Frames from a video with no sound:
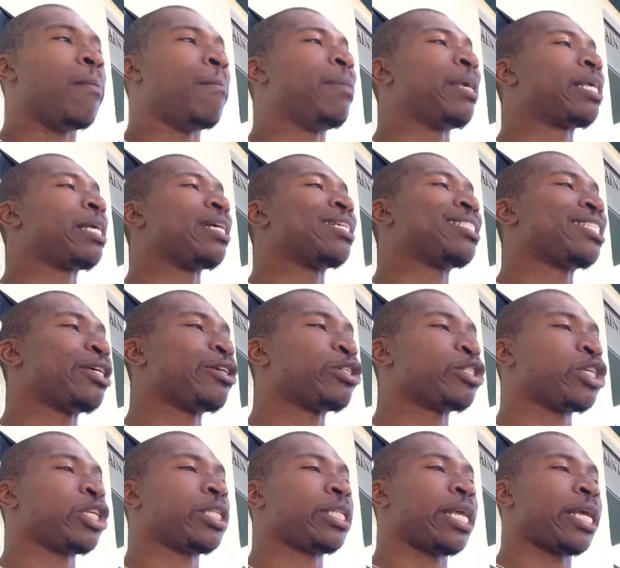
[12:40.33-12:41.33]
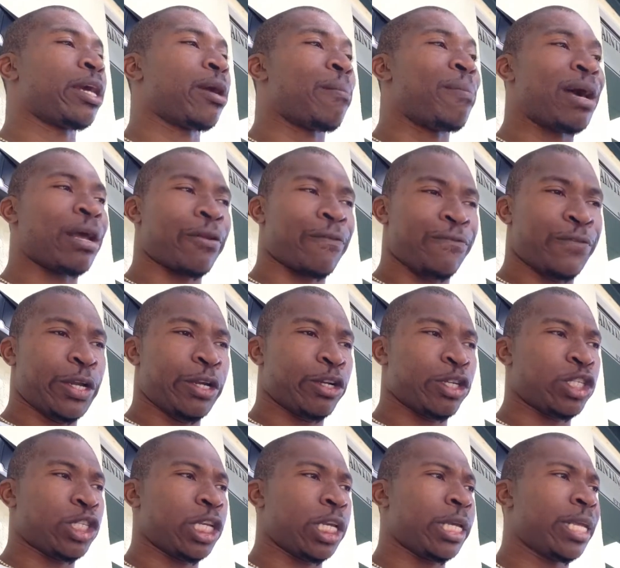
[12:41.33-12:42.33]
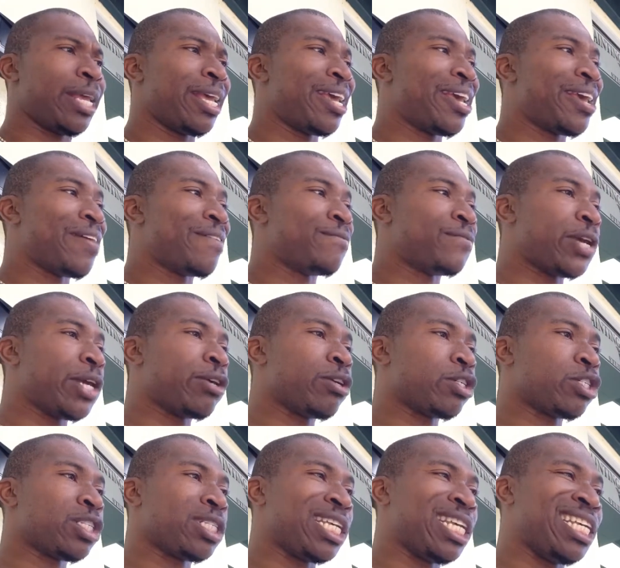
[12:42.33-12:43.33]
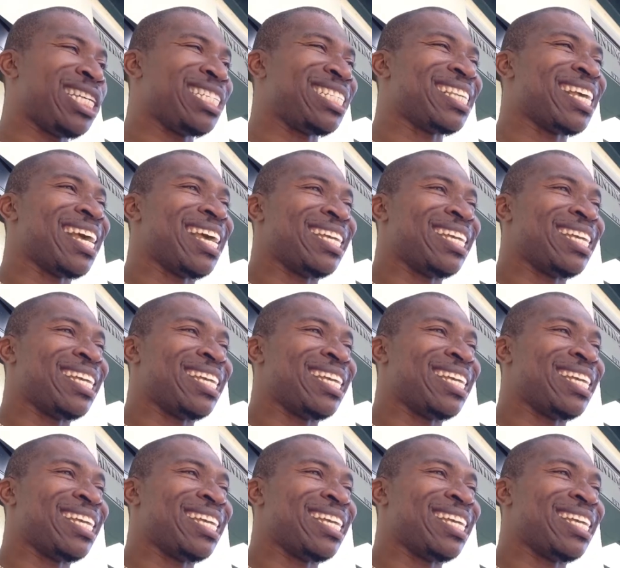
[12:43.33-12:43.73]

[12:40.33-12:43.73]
Because here's the thing about a Pharisee. Pharisees